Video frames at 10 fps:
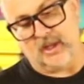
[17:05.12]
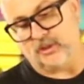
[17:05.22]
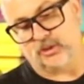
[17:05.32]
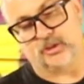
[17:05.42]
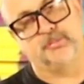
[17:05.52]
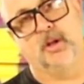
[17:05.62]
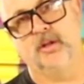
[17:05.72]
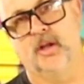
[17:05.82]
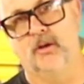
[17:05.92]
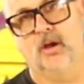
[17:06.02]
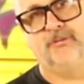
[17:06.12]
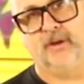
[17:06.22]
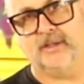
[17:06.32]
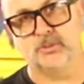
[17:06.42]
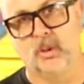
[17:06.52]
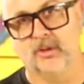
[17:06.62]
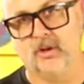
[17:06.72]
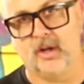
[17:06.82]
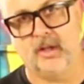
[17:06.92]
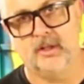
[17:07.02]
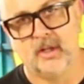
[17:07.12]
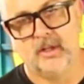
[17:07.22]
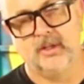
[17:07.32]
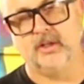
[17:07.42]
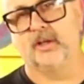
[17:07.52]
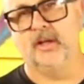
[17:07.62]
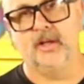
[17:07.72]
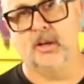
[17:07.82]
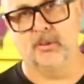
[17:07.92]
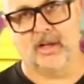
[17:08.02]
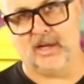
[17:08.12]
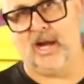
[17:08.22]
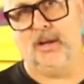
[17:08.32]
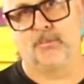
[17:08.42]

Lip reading: and you're just putting a face weld on it, then you're gonna end up with like a high